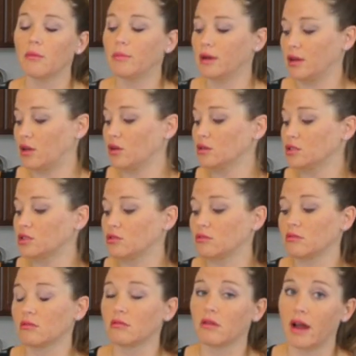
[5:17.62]
but it goes
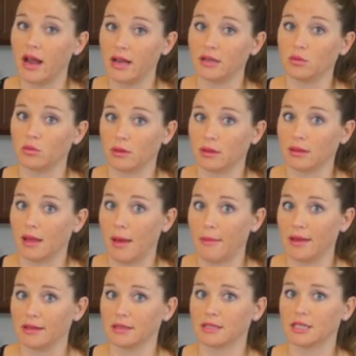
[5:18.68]
great with lemon.